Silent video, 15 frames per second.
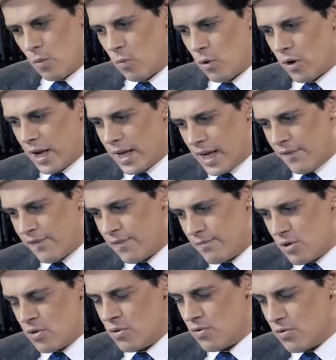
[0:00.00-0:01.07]
what I get
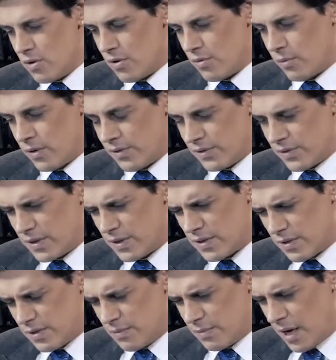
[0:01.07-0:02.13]
from you, one of the
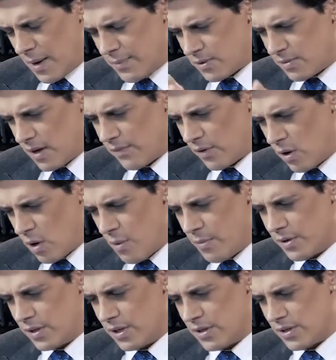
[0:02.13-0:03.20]
things that perhaps we have in
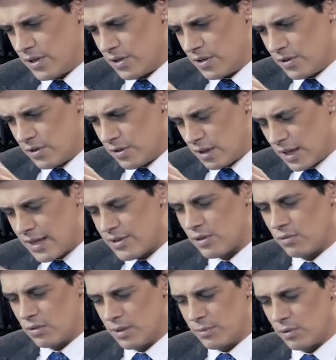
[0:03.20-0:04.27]
common, is that you're a
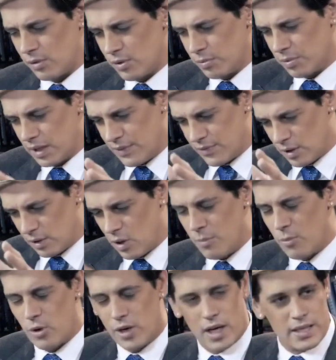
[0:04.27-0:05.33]
classical liberal who believes a lot
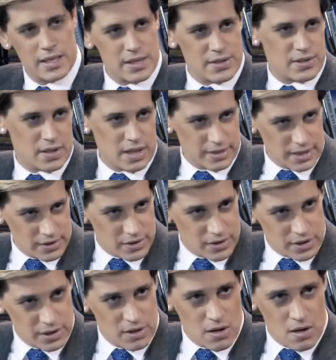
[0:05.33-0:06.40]
more in ideas than
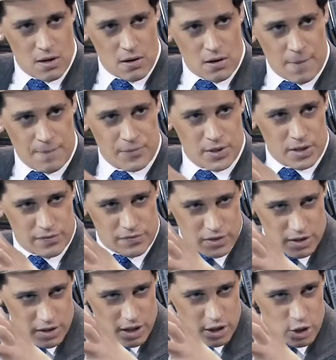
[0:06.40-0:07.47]
identity,
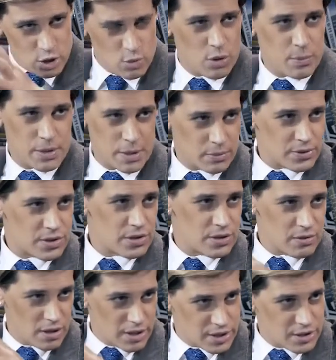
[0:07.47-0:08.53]
and you want people to
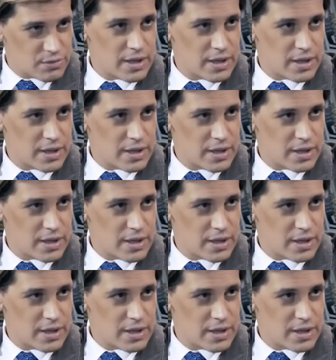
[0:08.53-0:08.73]
unite